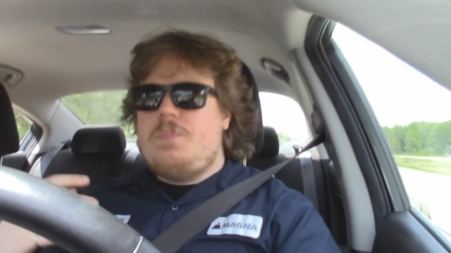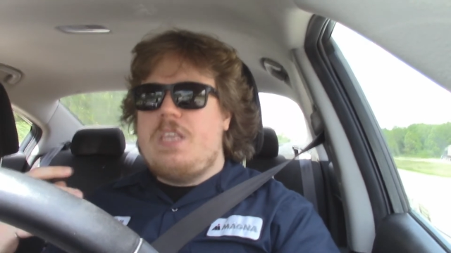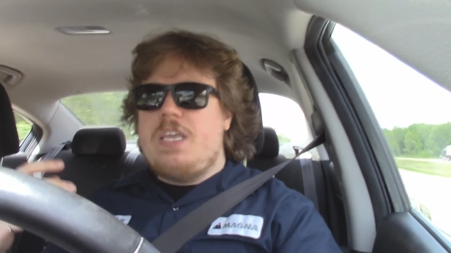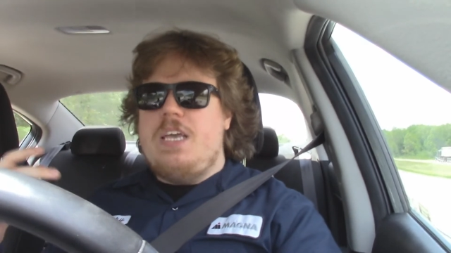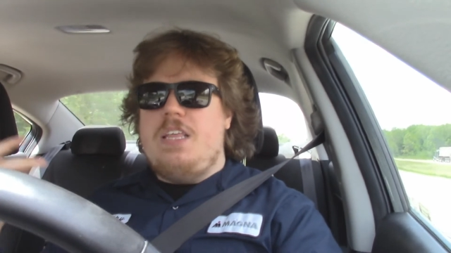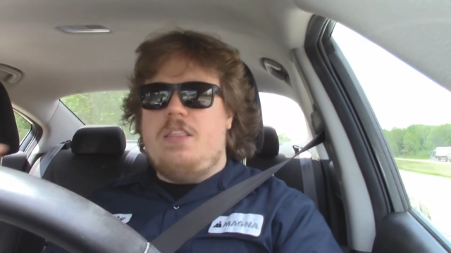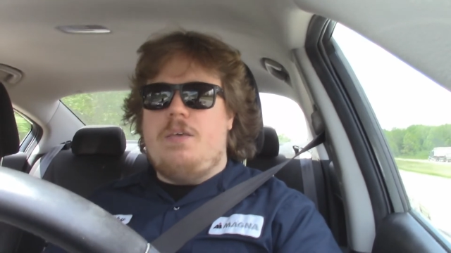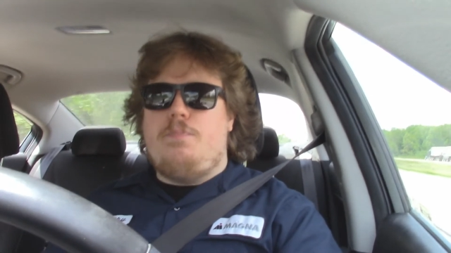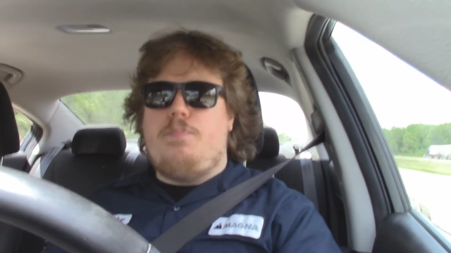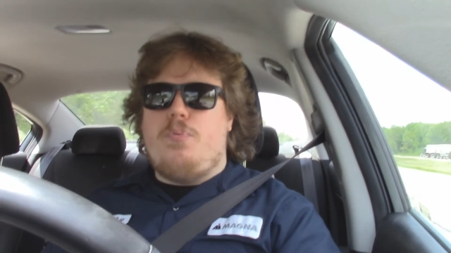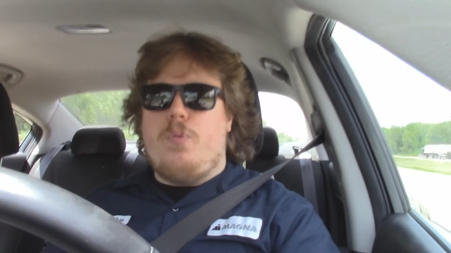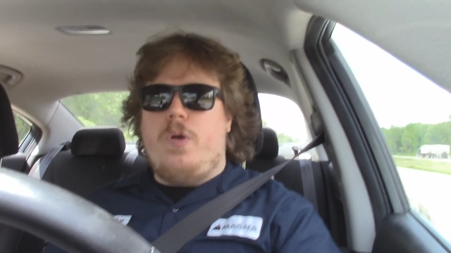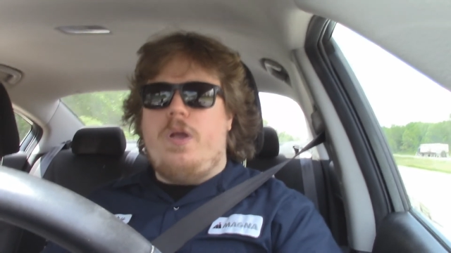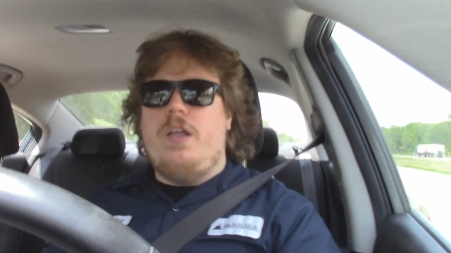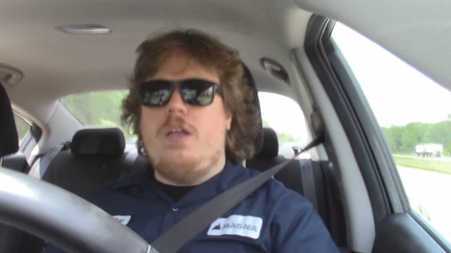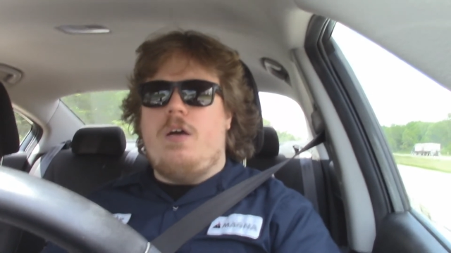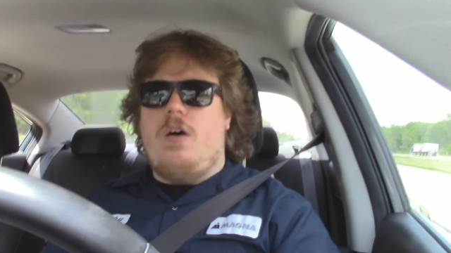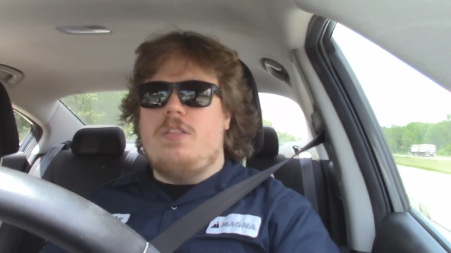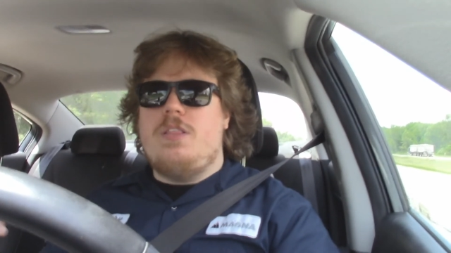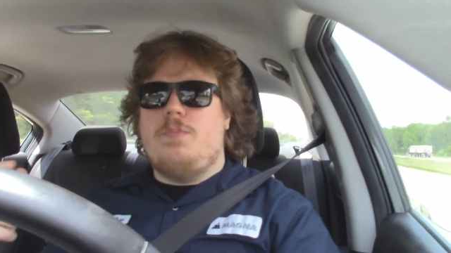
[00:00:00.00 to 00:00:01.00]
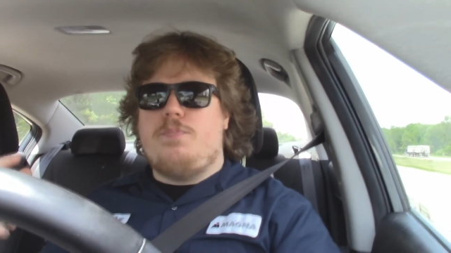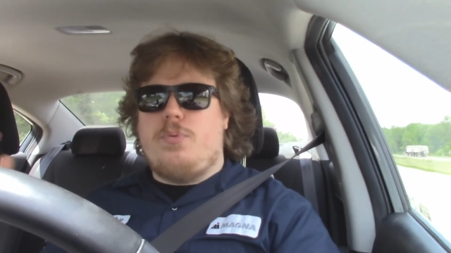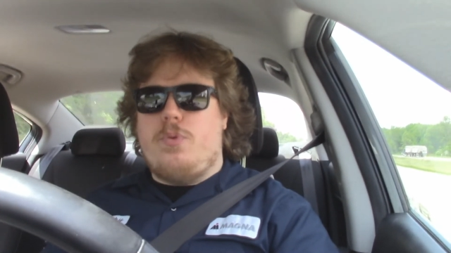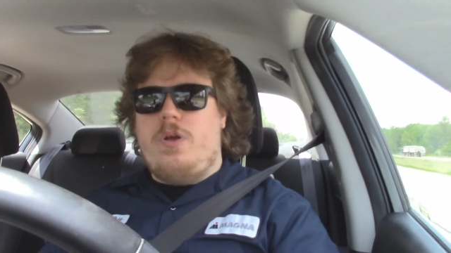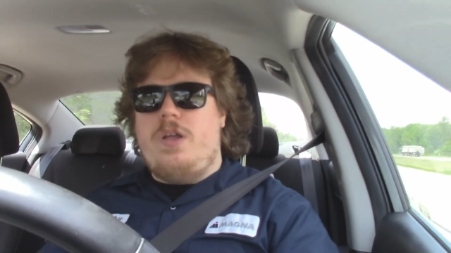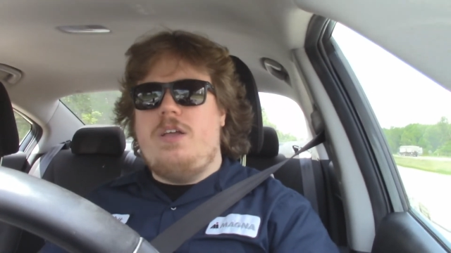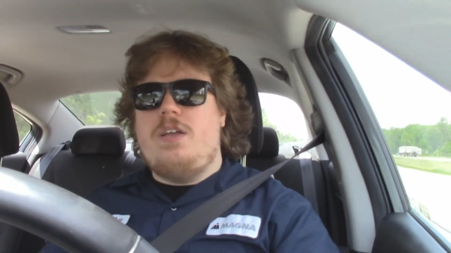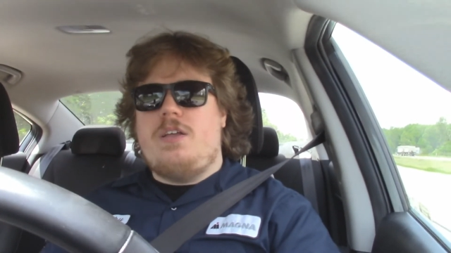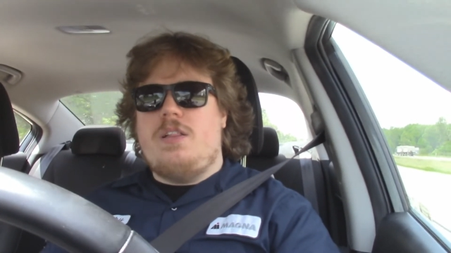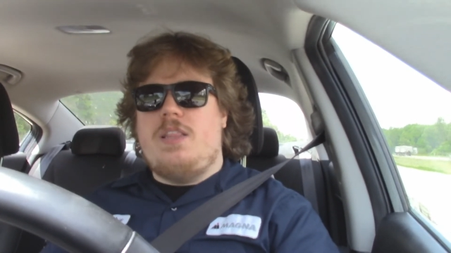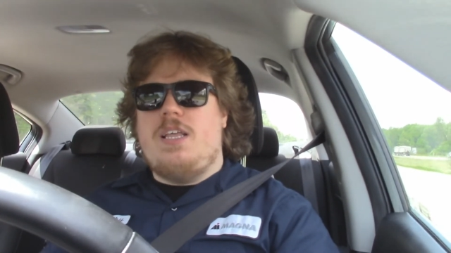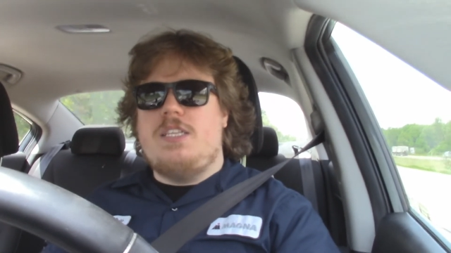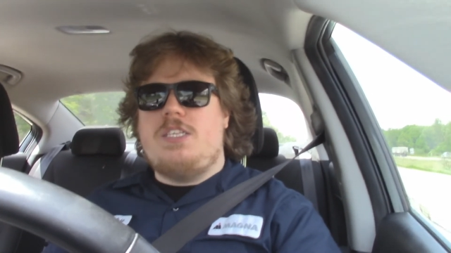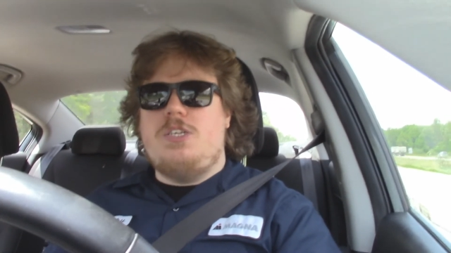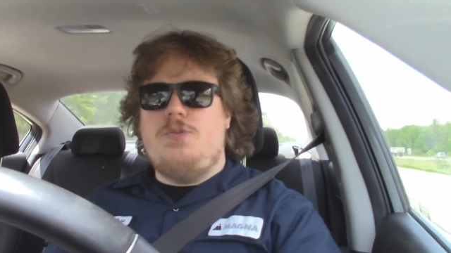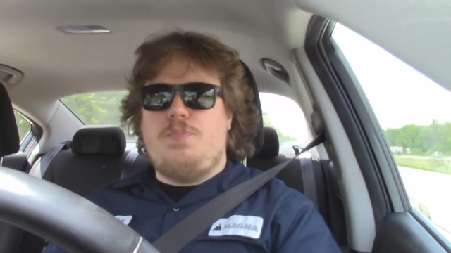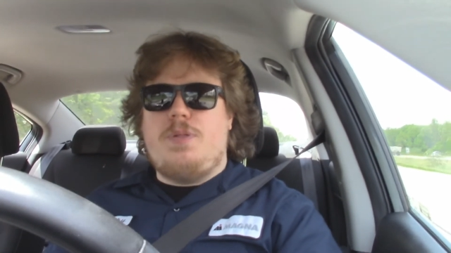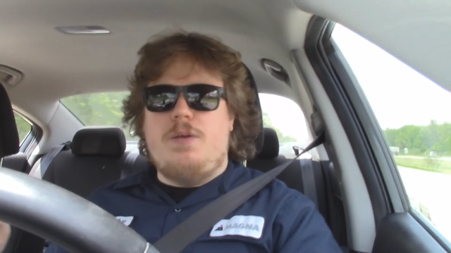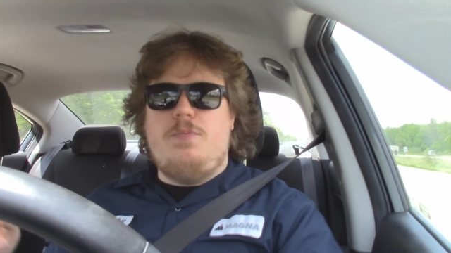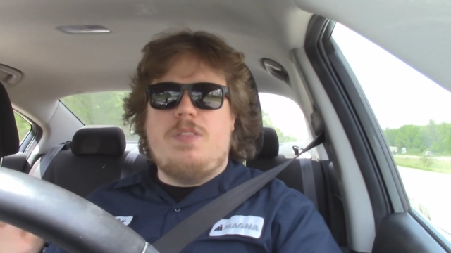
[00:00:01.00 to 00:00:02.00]
On the Brink, it lets
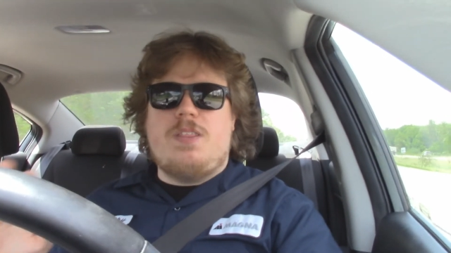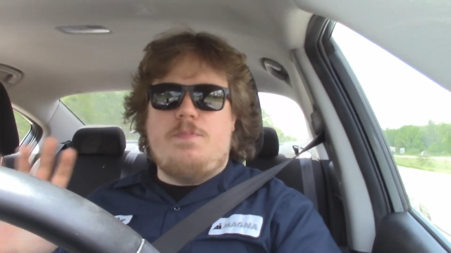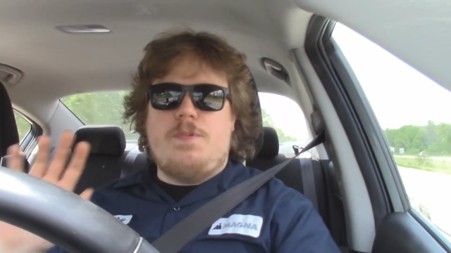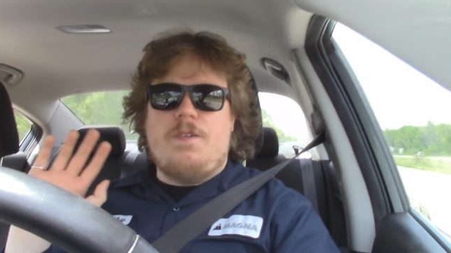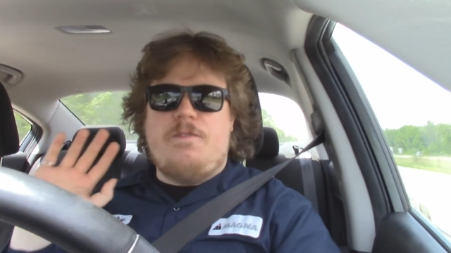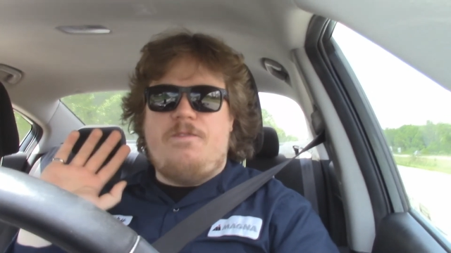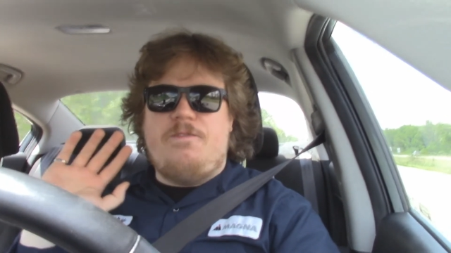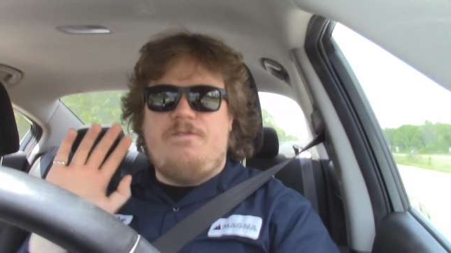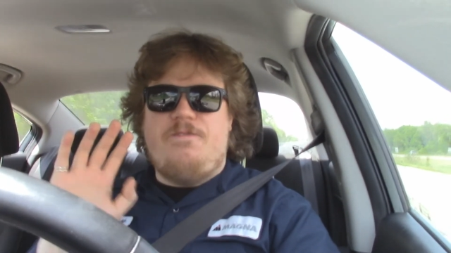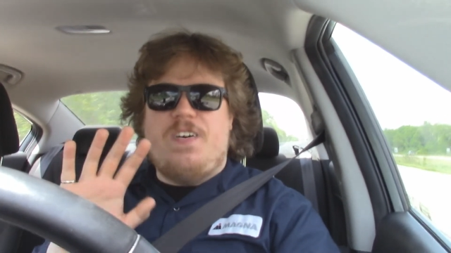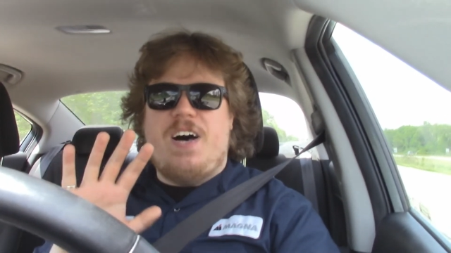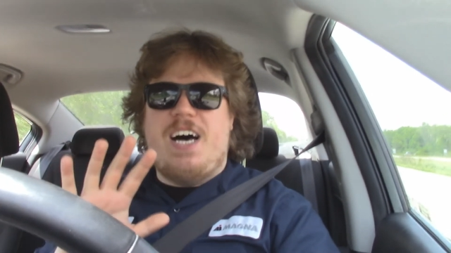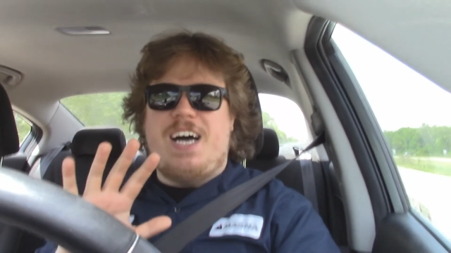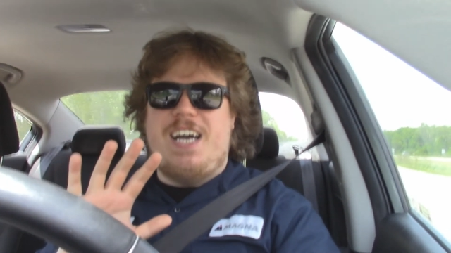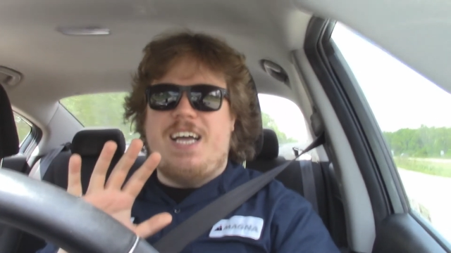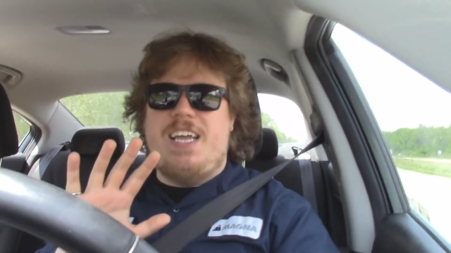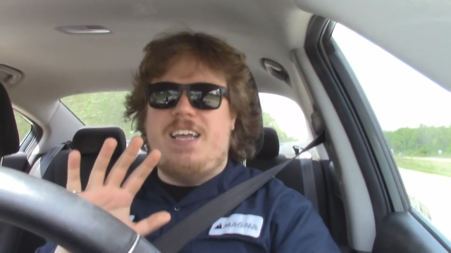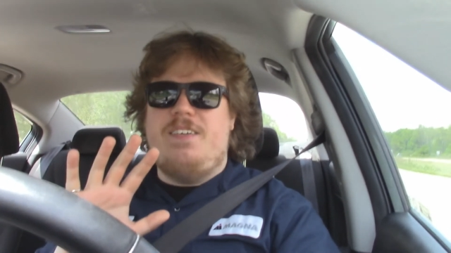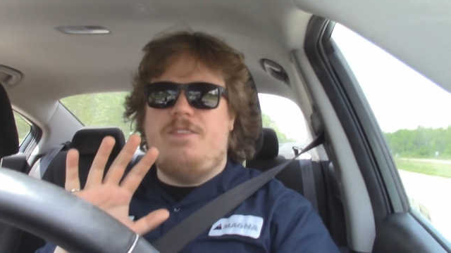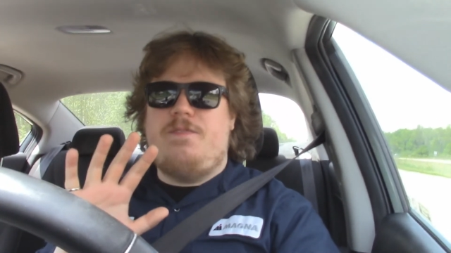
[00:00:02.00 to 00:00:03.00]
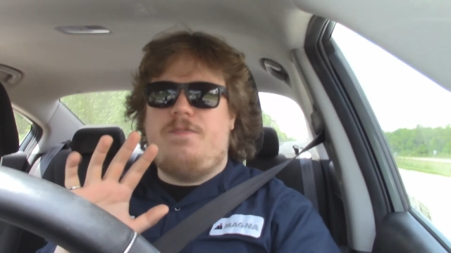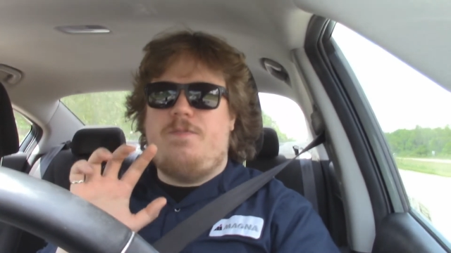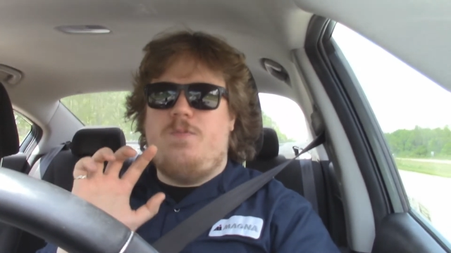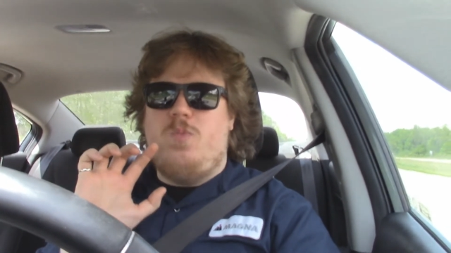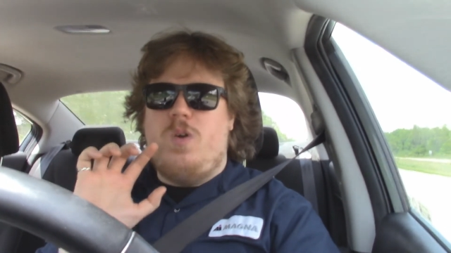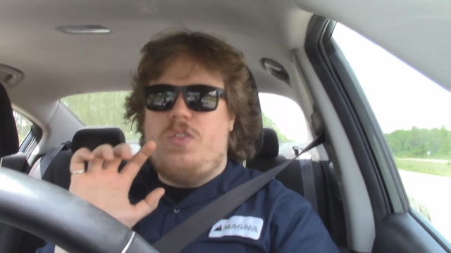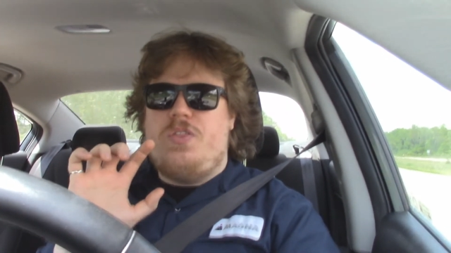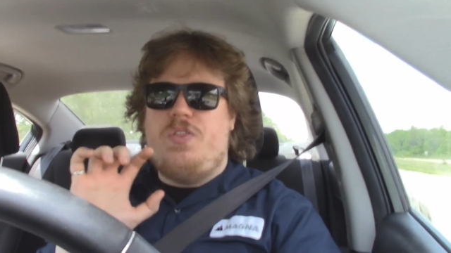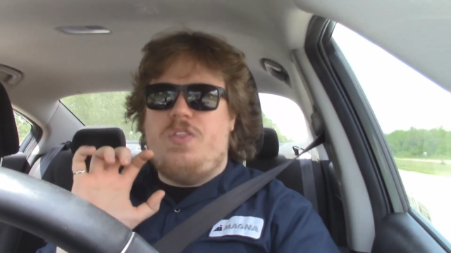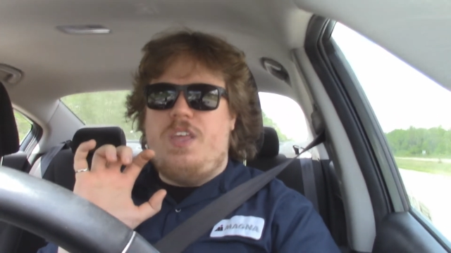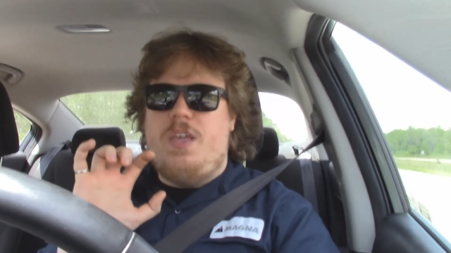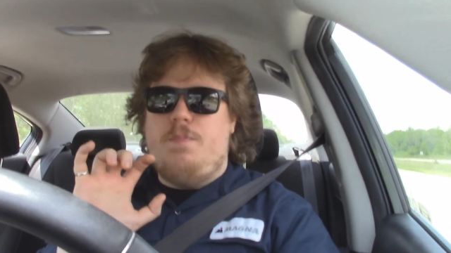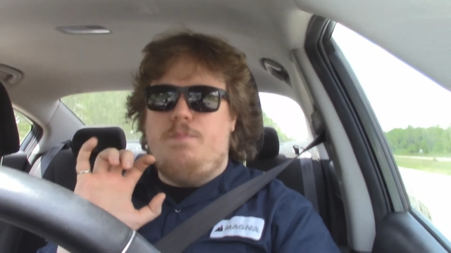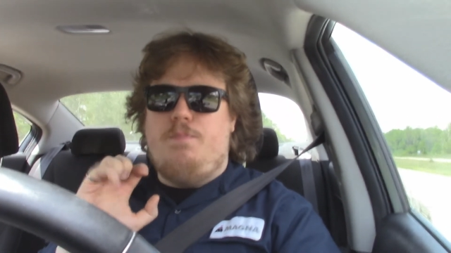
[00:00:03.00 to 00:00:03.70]
you play with up to 5 with the